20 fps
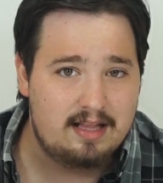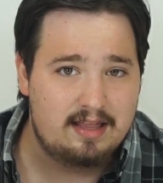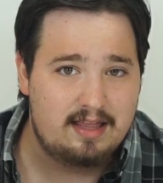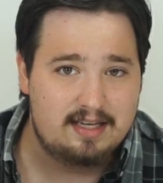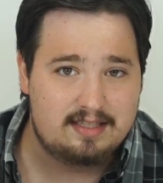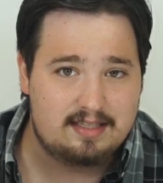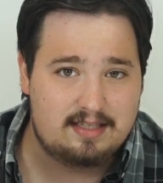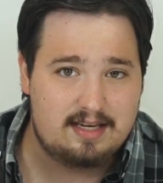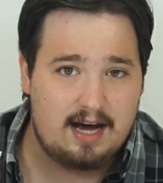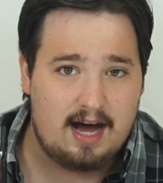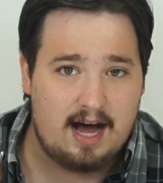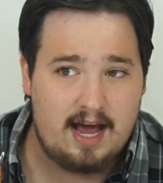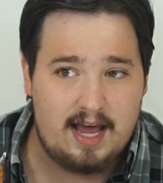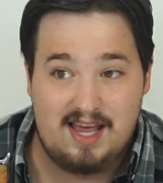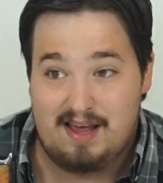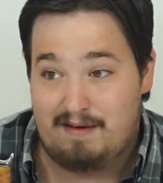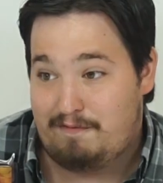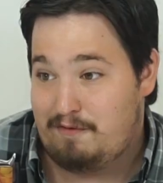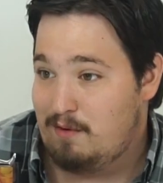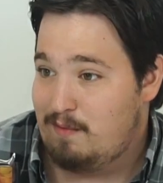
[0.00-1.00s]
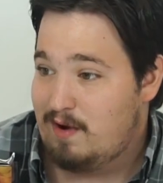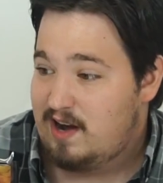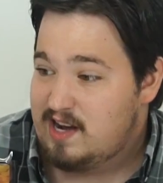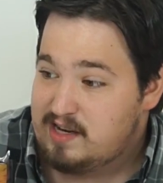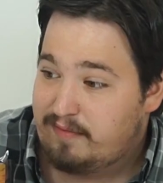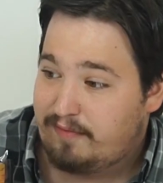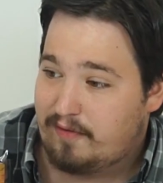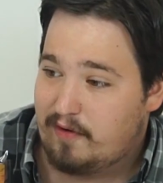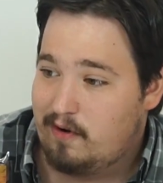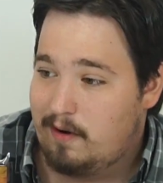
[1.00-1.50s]
this guy if you're
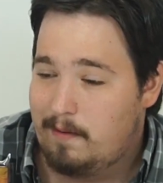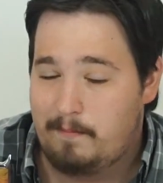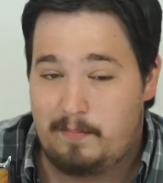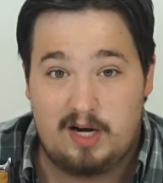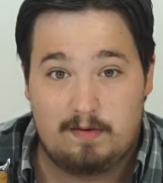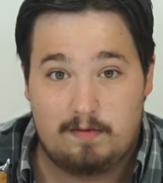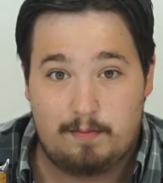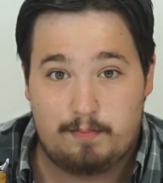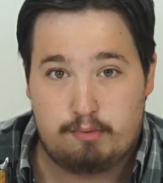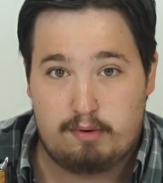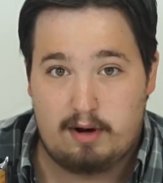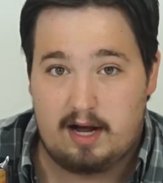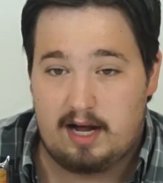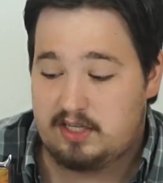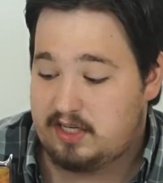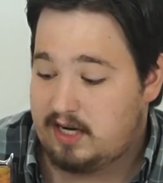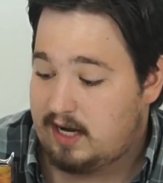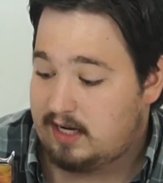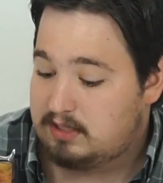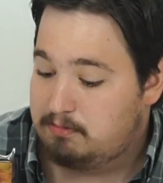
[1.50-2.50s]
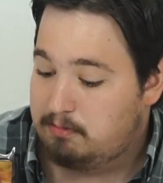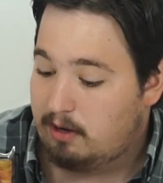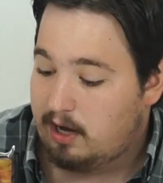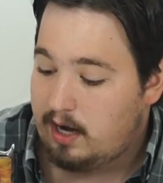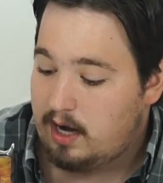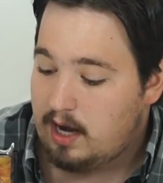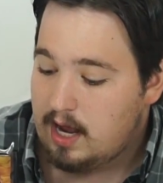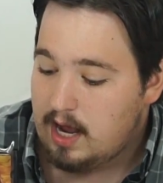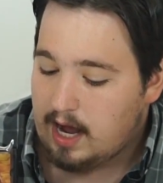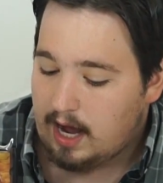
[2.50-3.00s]
ready for a bit of a project,
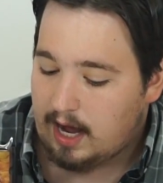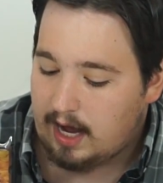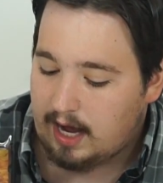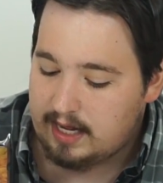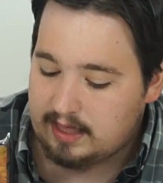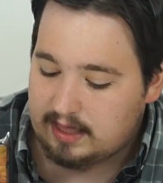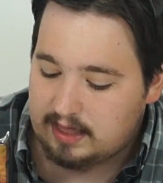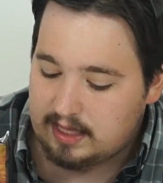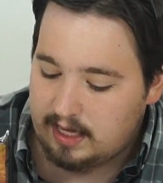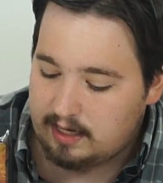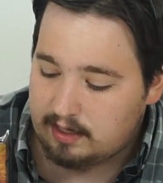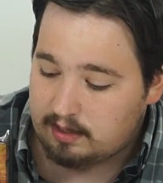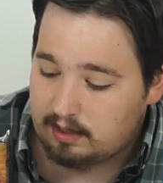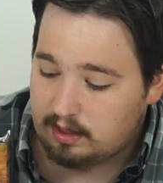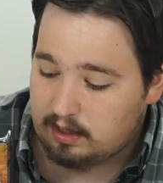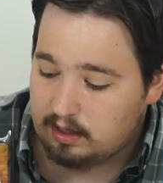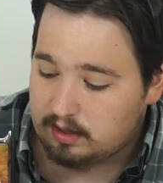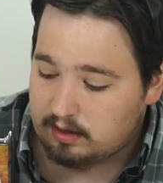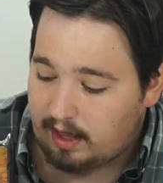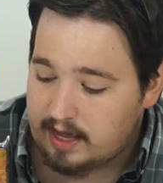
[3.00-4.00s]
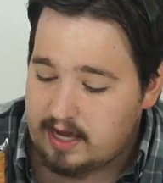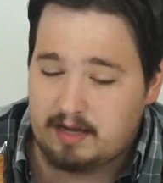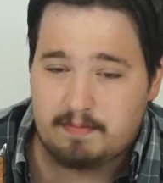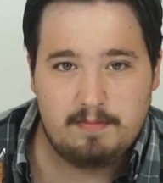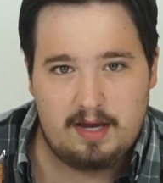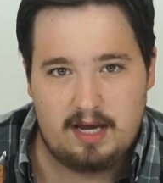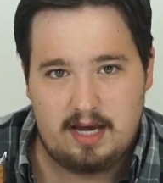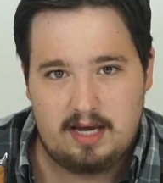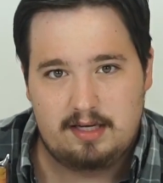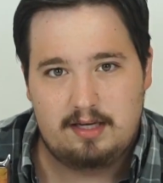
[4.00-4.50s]
but I think, like
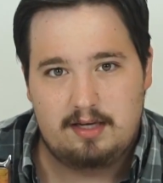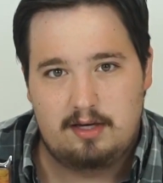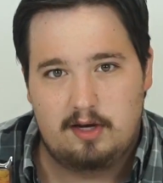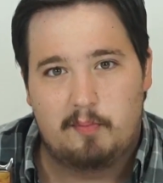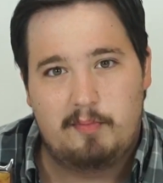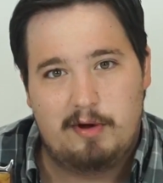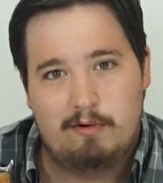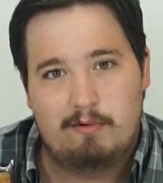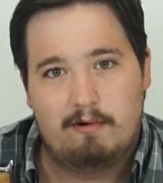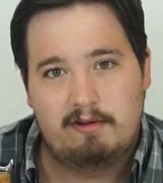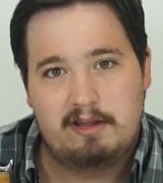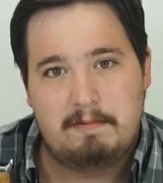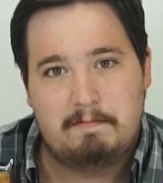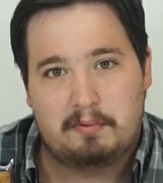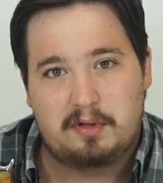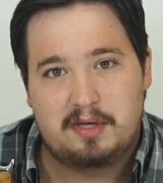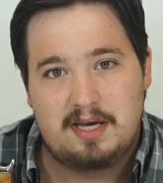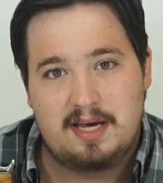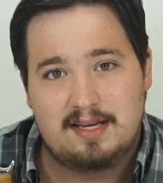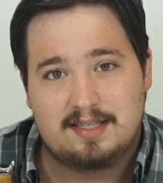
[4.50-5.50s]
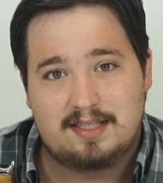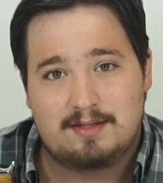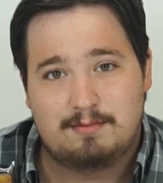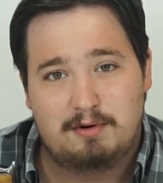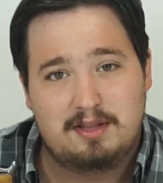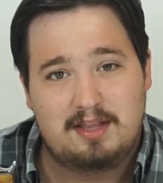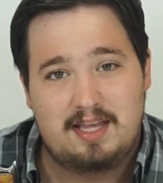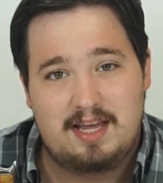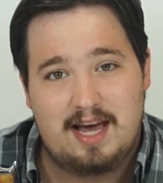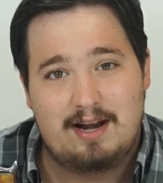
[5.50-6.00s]
me, you'll be really pleased
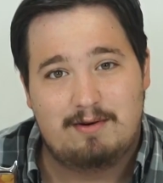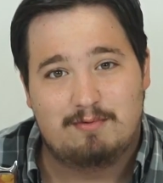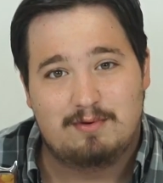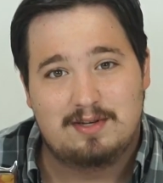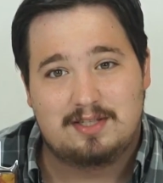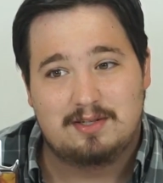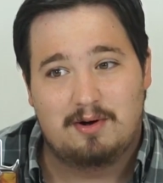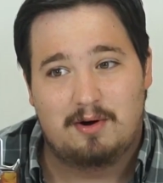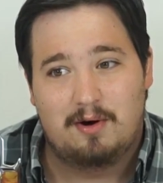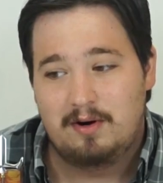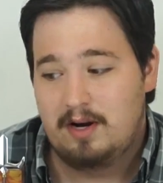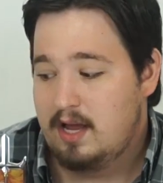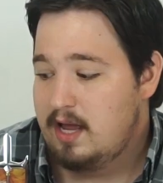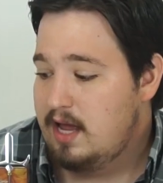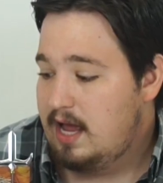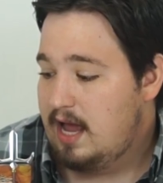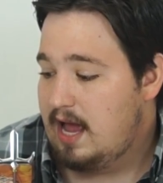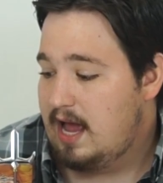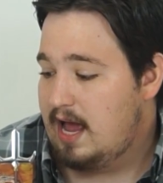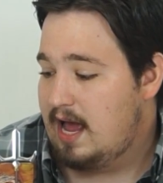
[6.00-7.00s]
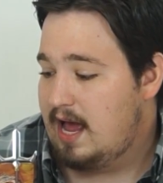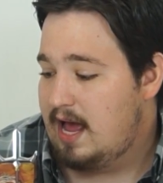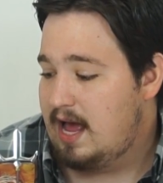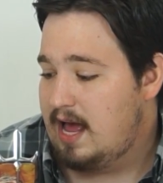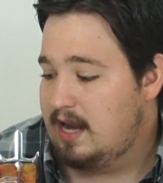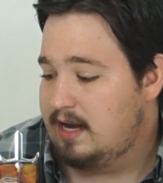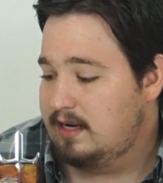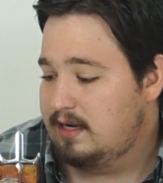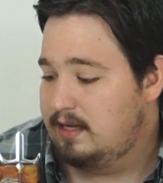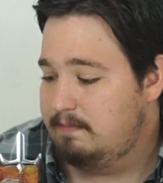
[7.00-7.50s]
with the end result.
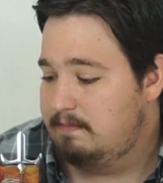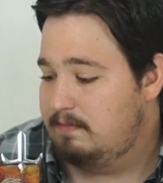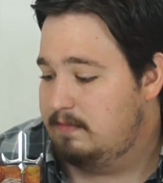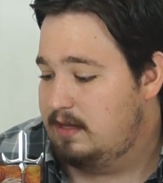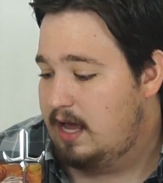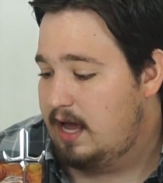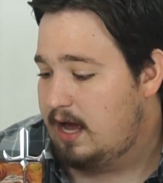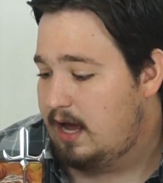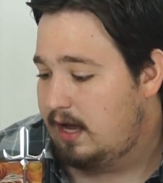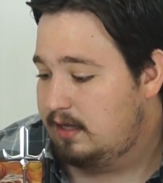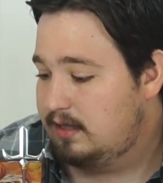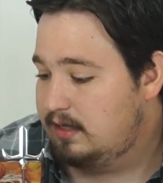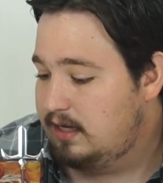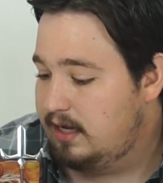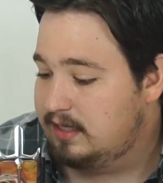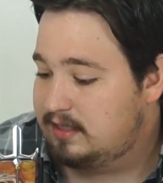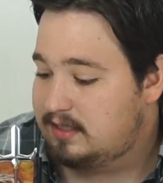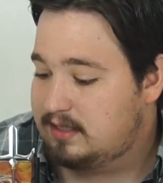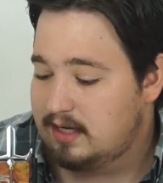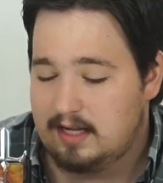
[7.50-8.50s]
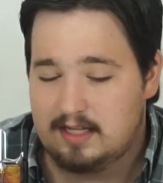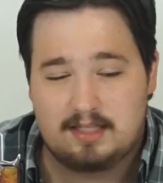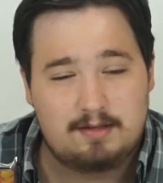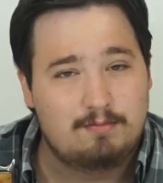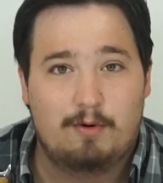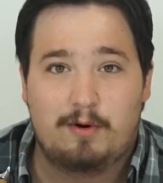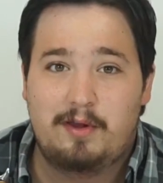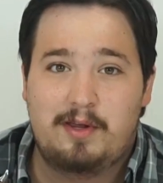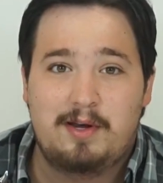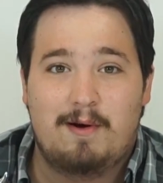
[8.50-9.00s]
And yeah, it's
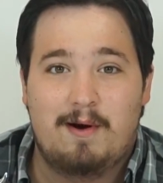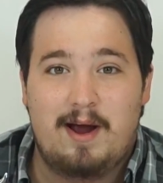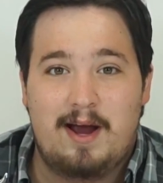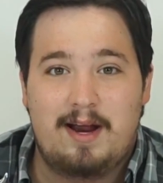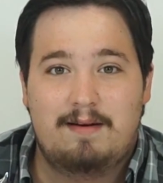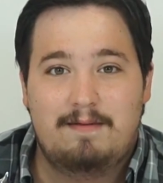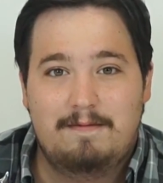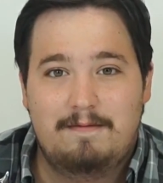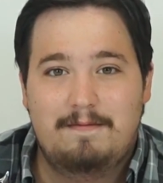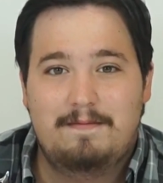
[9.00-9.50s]
really great.